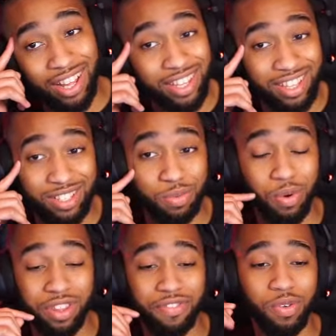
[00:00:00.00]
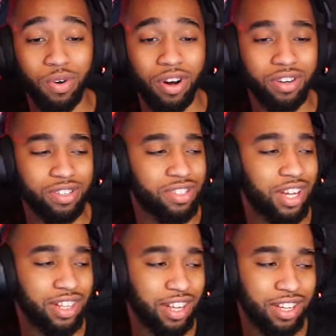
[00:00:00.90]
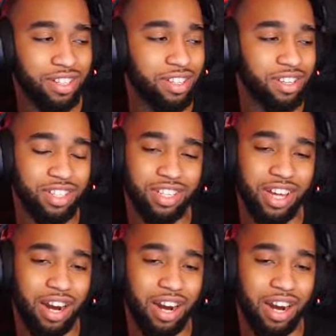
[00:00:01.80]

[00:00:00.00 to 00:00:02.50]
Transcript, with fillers: I think this is one of the few artists that like literally,